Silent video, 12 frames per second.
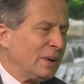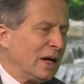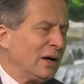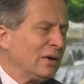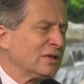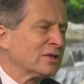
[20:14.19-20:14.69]

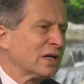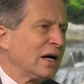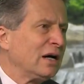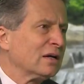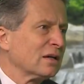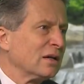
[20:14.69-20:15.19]

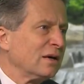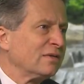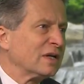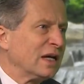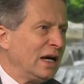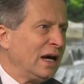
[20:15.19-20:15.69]
Parent-child
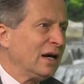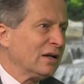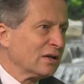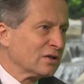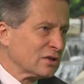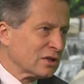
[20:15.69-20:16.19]
love
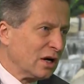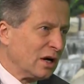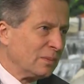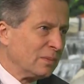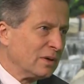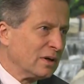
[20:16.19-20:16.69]
can't
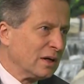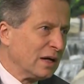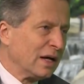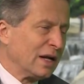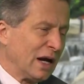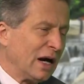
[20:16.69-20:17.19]
stop,
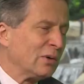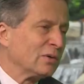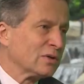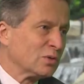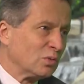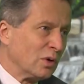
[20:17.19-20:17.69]
and
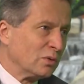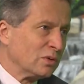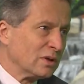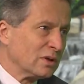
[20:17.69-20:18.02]
ours won't.